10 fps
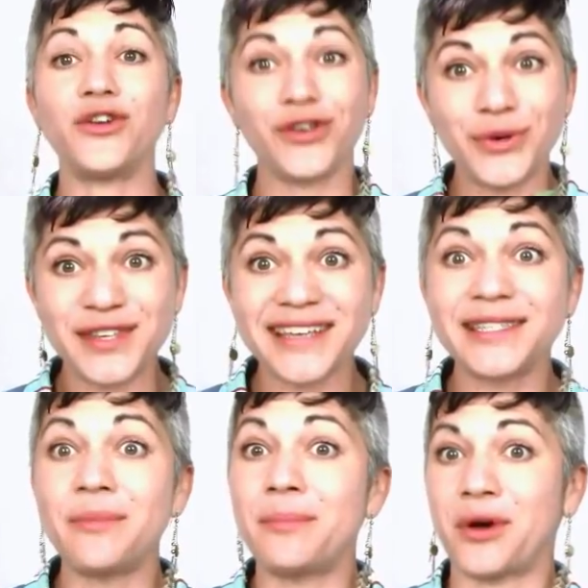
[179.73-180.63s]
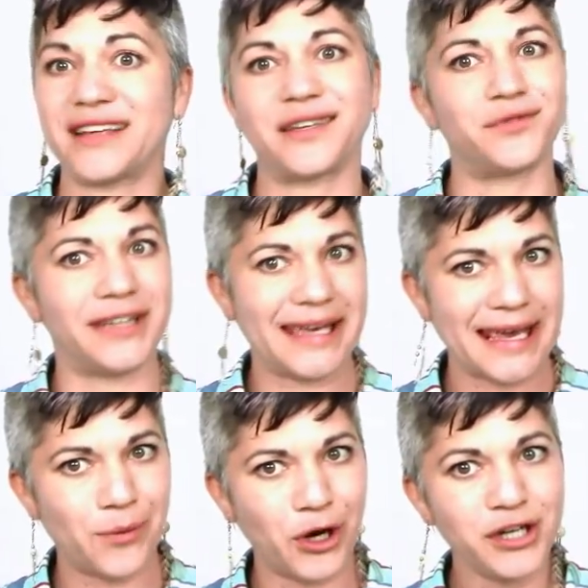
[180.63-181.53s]
you're using some impressive
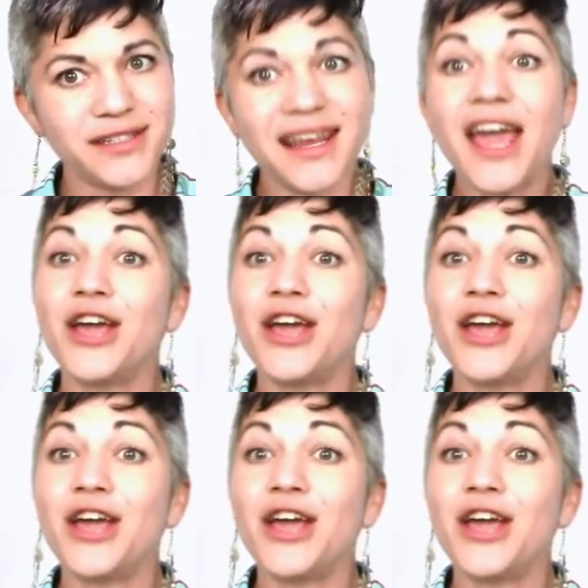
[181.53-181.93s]
linking words.